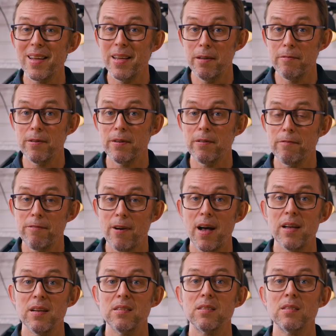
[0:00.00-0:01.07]
even
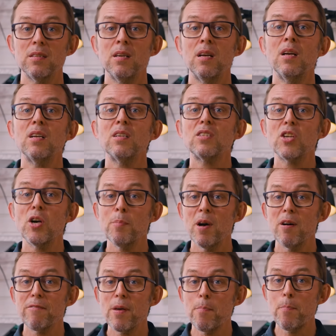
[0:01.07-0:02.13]
fires. Some
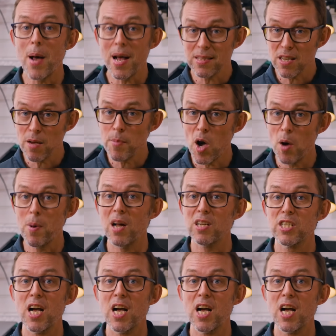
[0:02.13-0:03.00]
of the better mobile